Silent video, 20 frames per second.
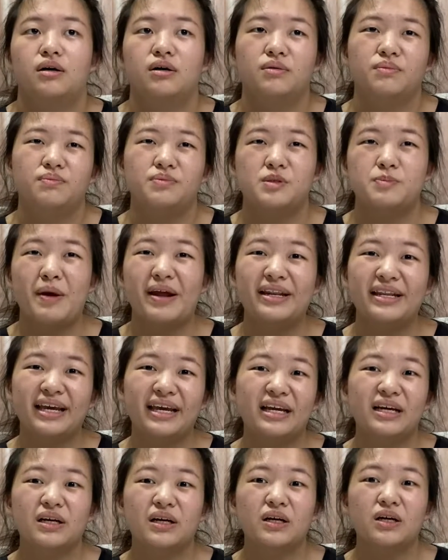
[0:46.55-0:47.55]
spending
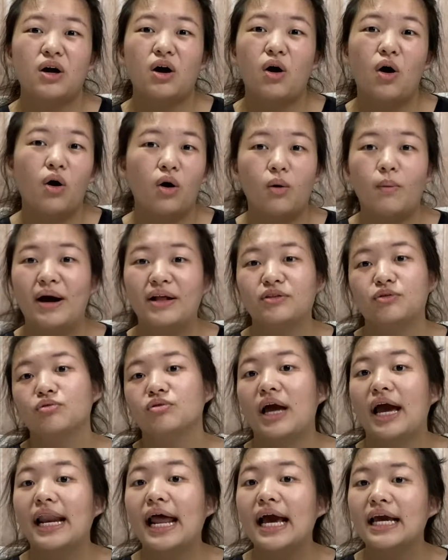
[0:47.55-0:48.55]
all
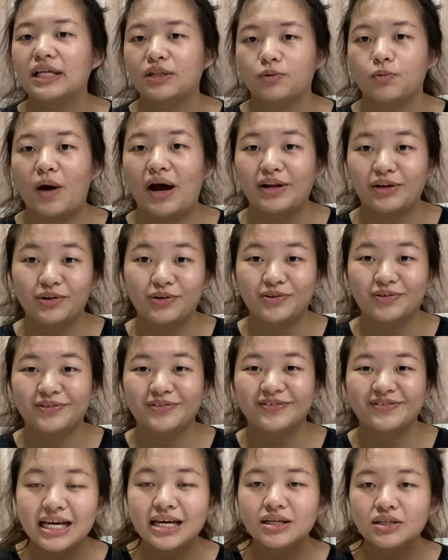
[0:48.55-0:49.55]
1,299 in one go.
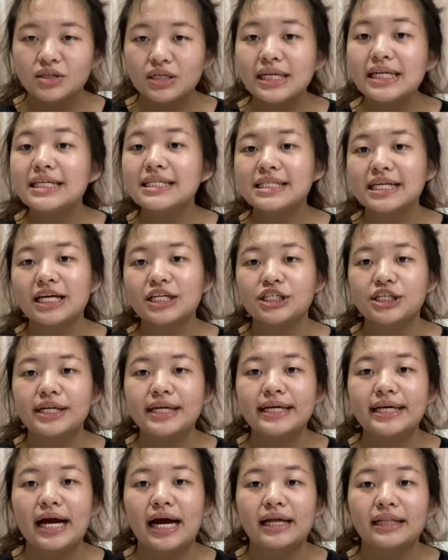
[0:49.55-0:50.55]
So this is
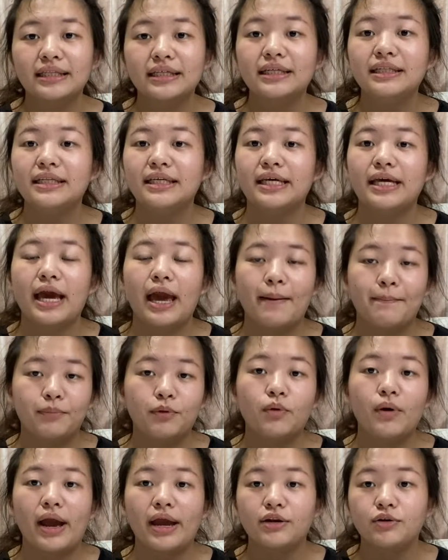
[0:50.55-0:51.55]
actually under the
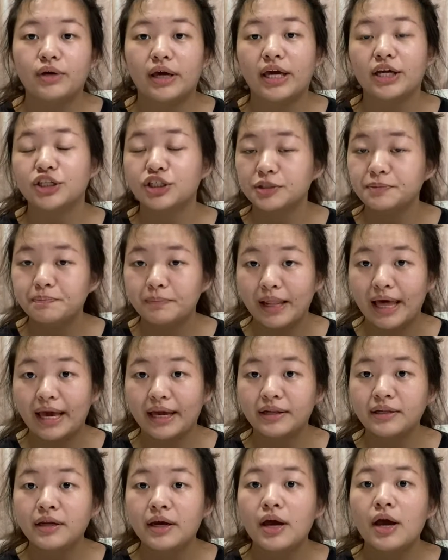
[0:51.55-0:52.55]
Apple Education
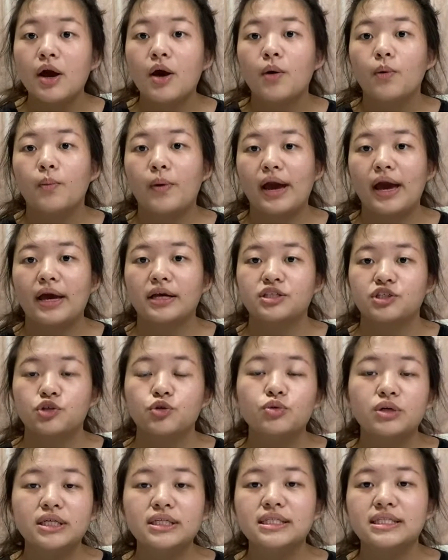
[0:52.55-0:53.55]
Plan, where
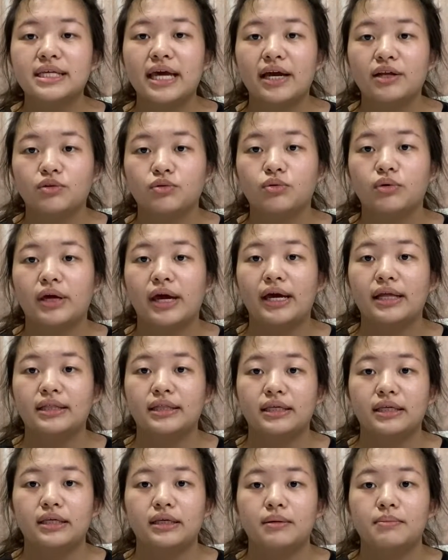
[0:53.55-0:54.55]
students get the
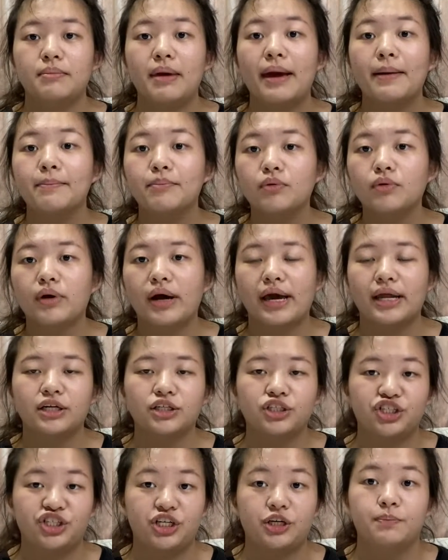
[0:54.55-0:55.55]
MacBook at a
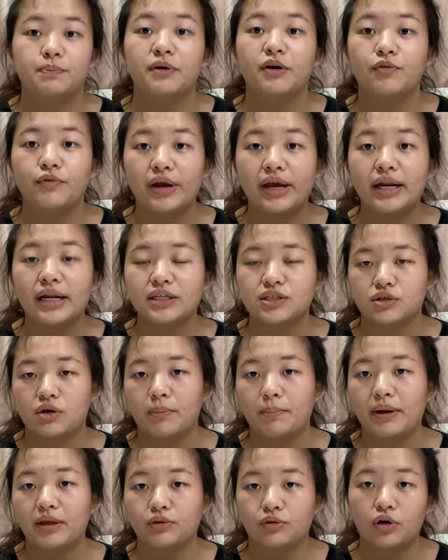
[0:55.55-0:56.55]
cheaper rate as
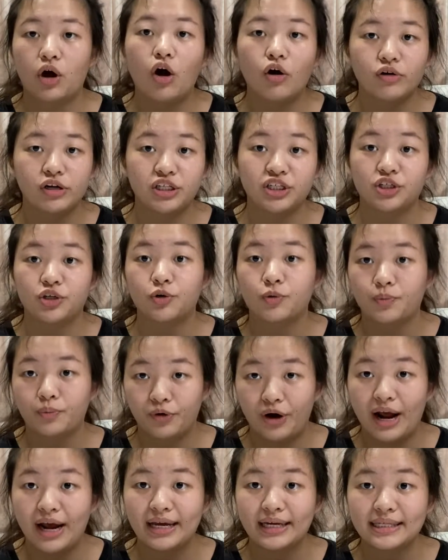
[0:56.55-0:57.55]
compared to the original
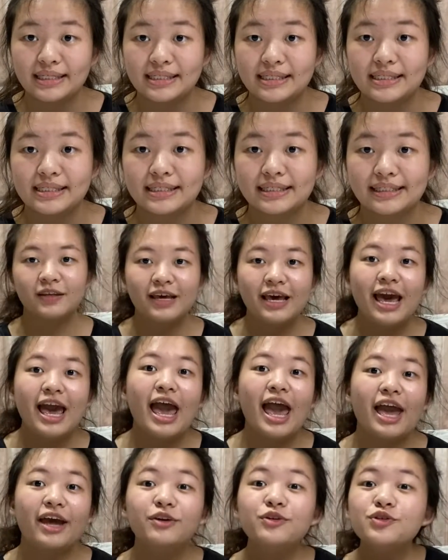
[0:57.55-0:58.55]
price.
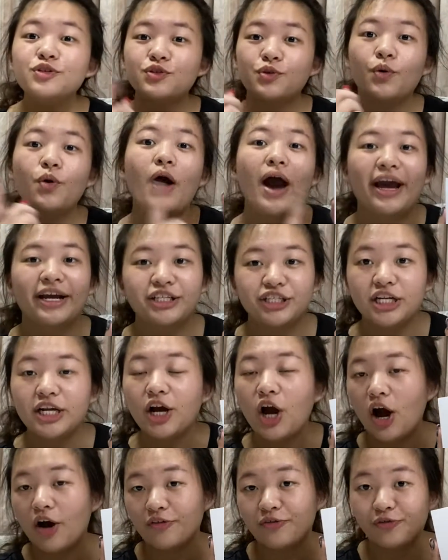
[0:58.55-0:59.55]
And also, I actually
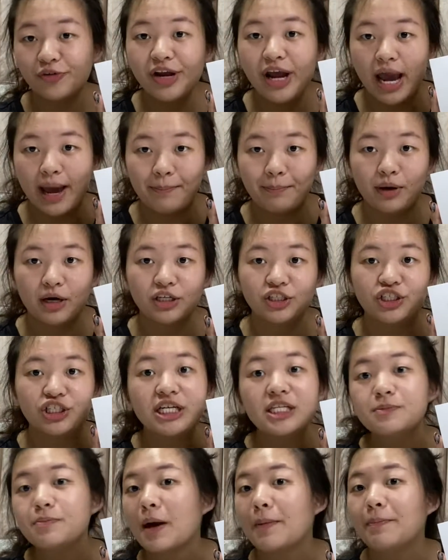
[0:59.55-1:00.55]
got a free AirPods just by